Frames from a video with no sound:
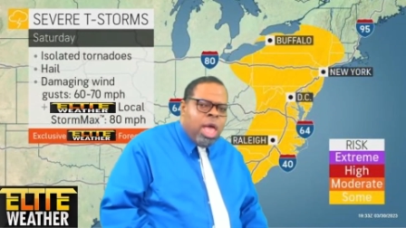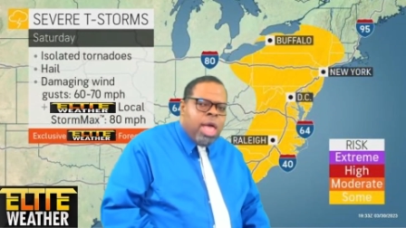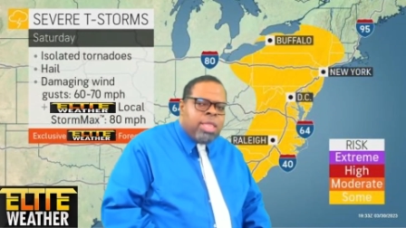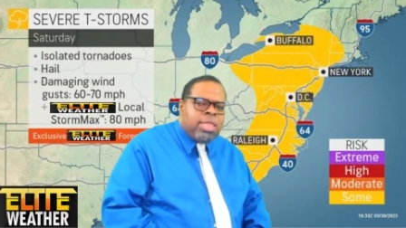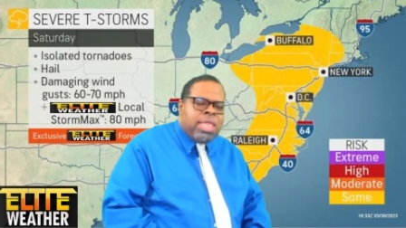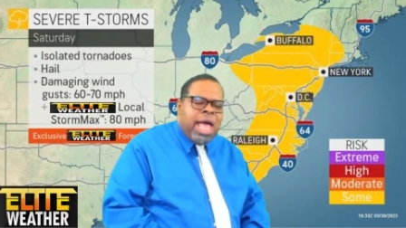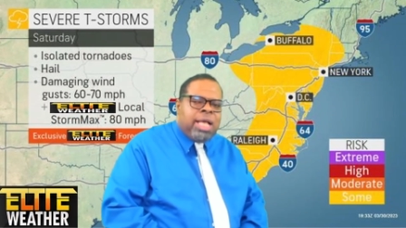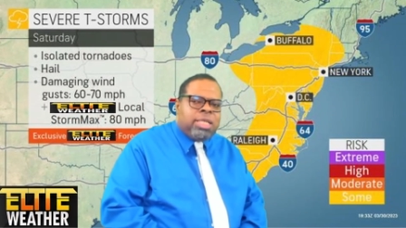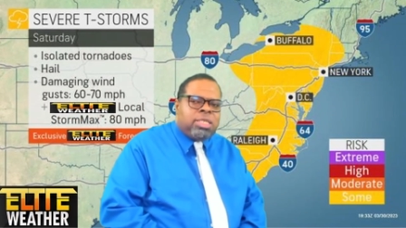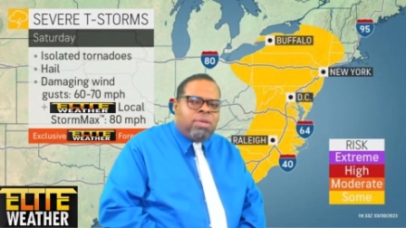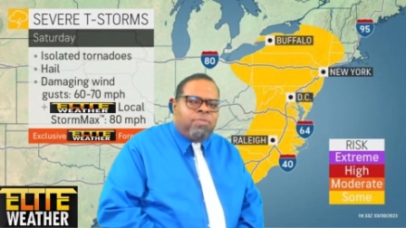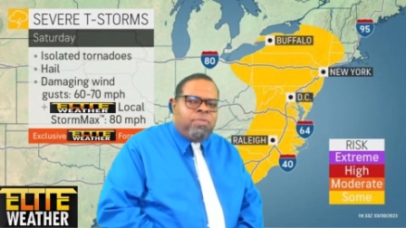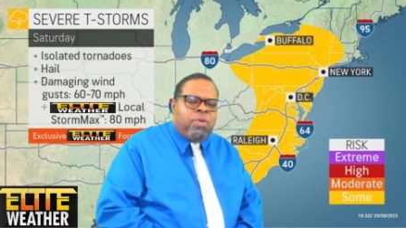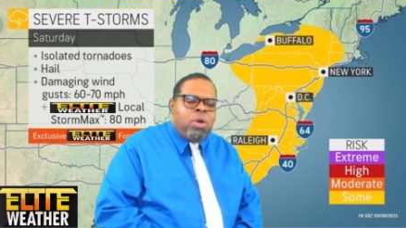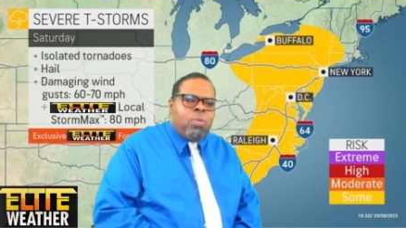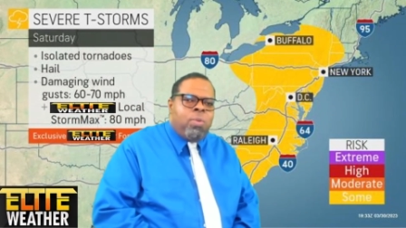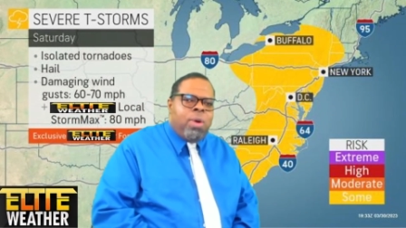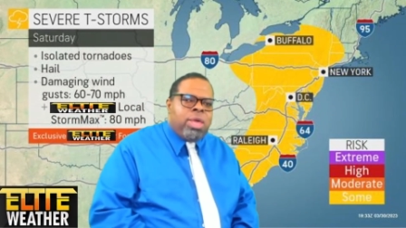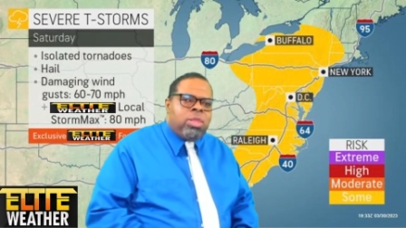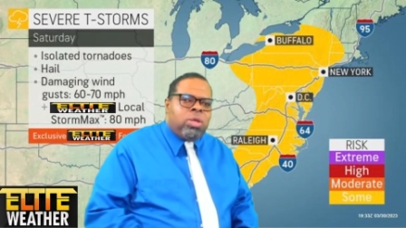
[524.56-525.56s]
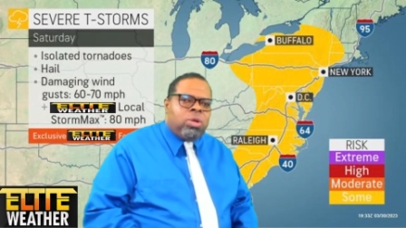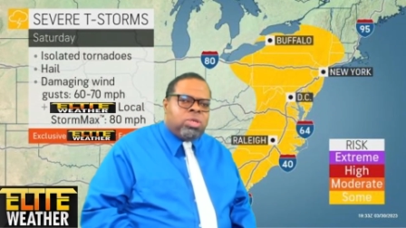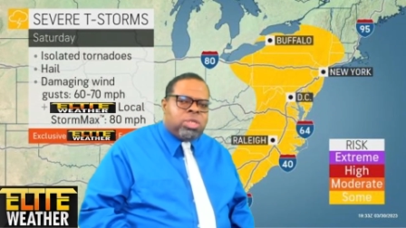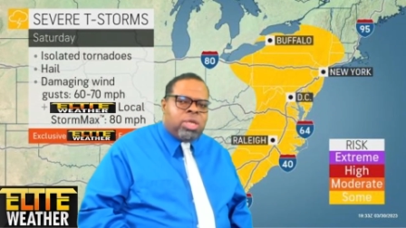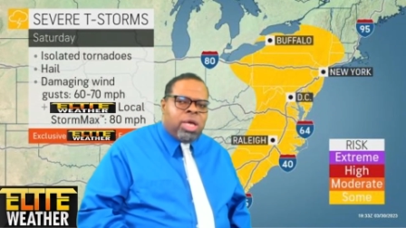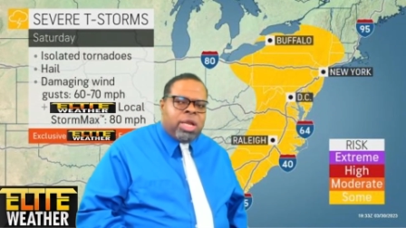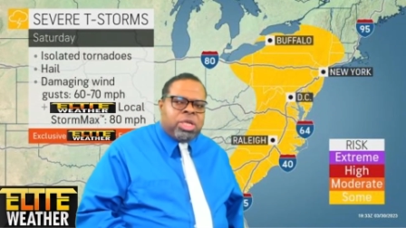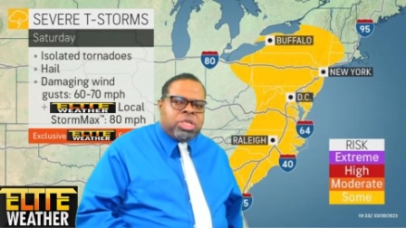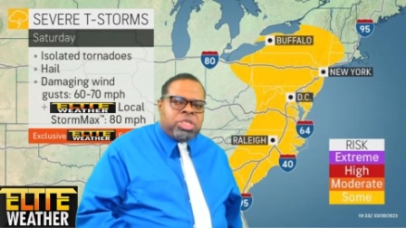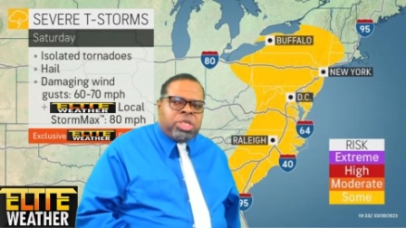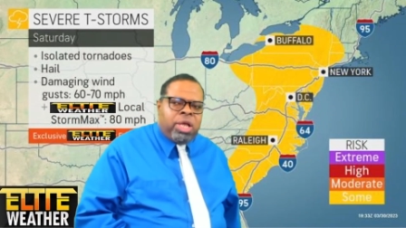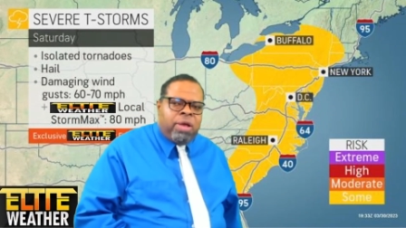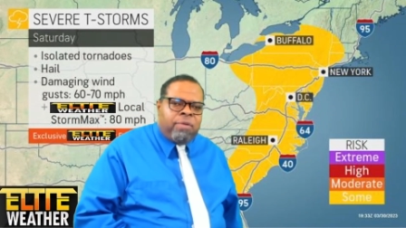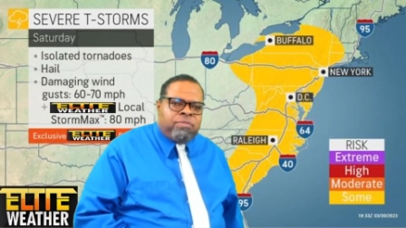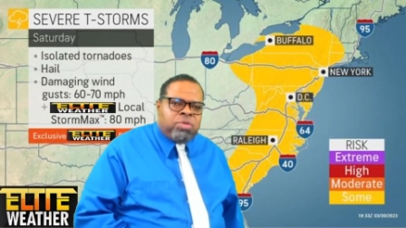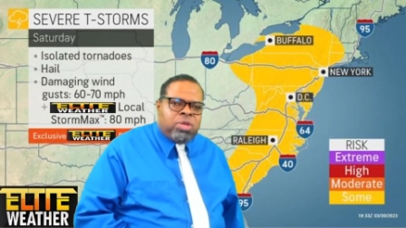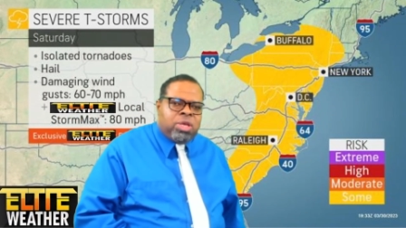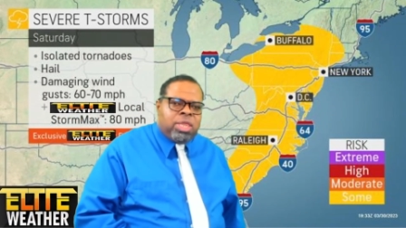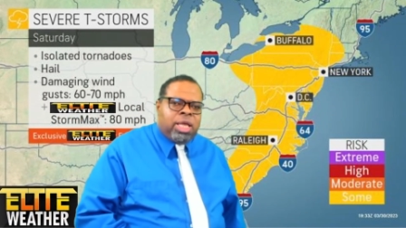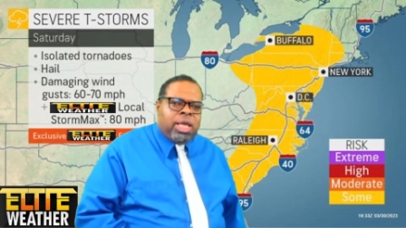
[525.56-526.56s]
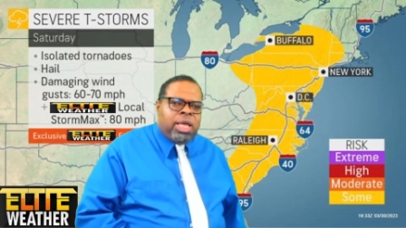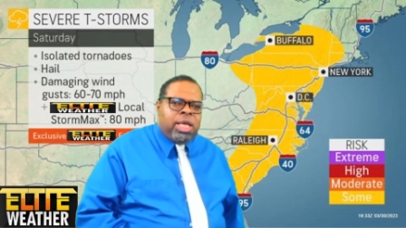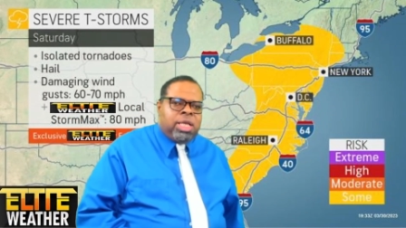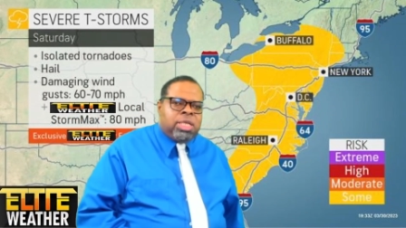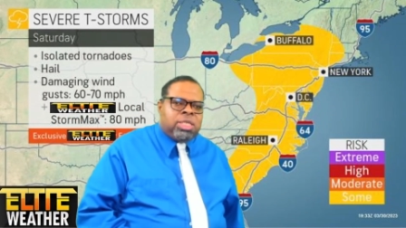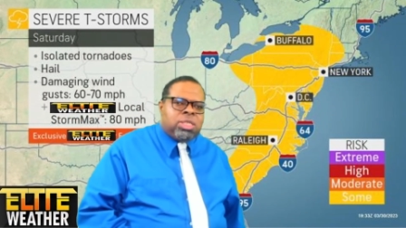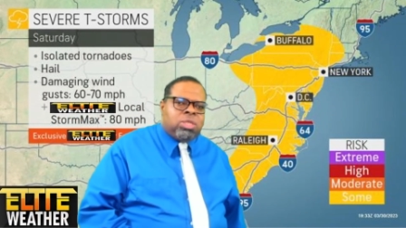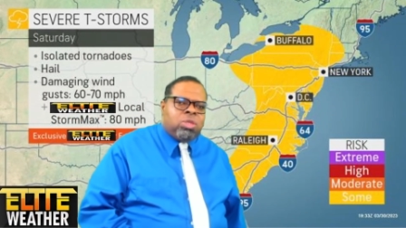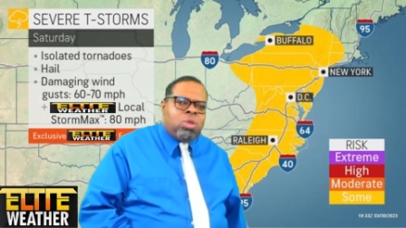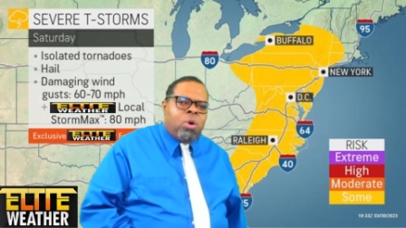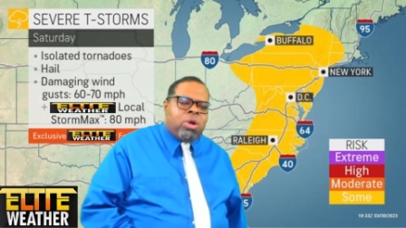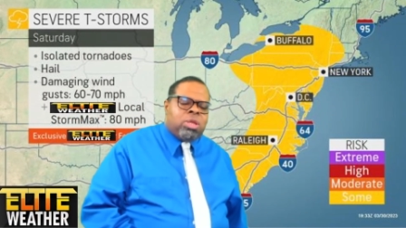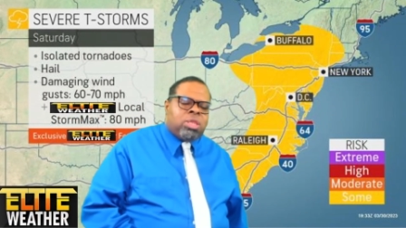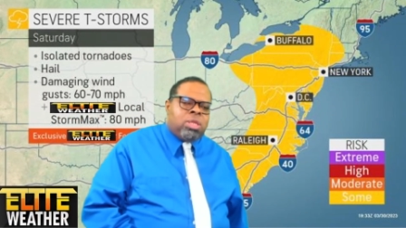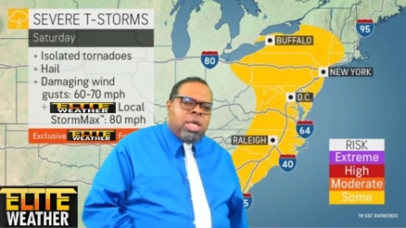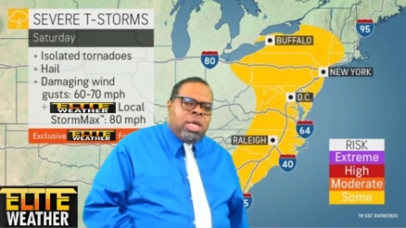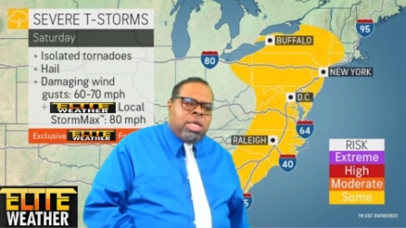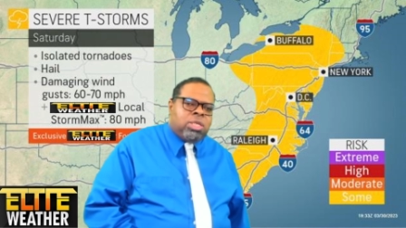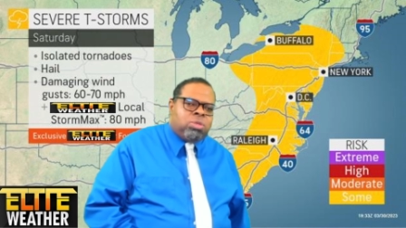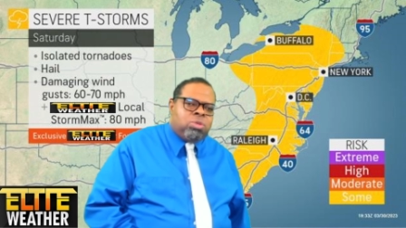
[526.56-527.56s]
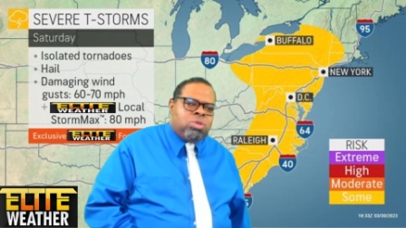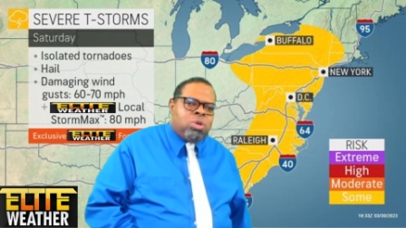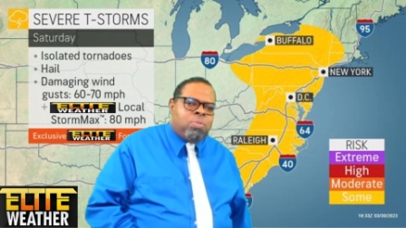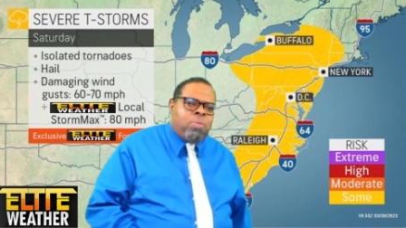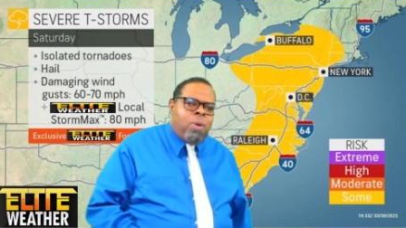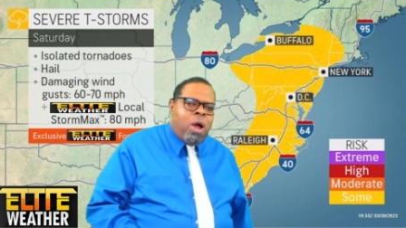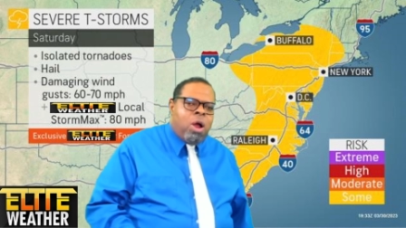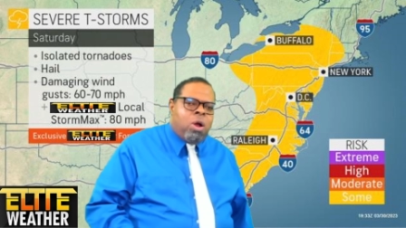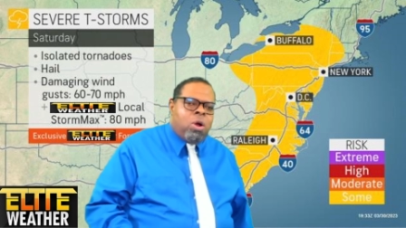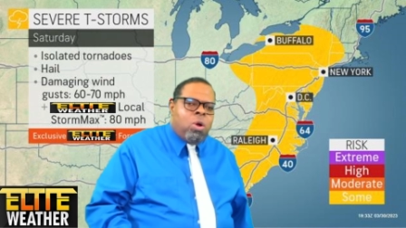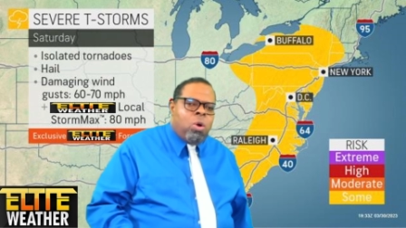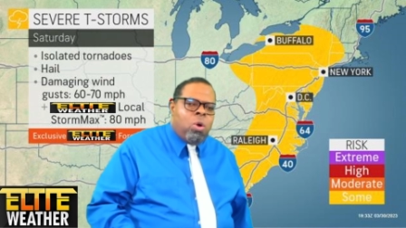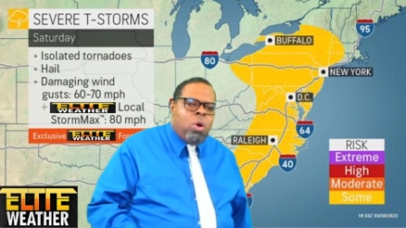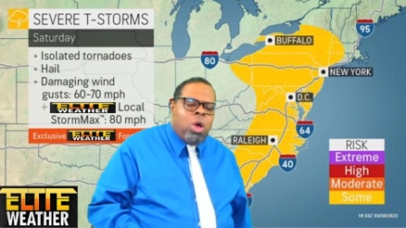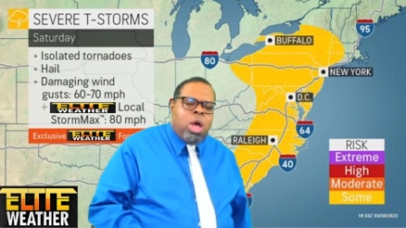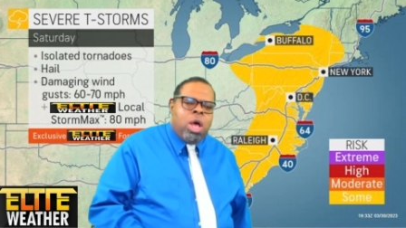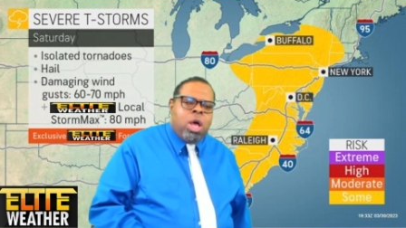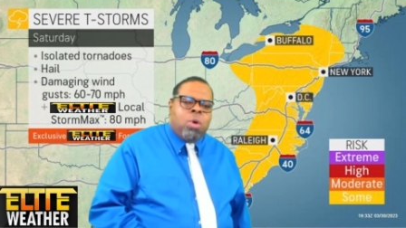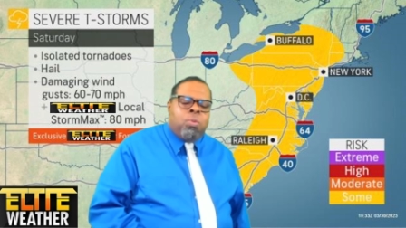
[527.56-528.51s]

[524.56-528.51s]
That severe weather is going to shift to the east-northeast tomorrow.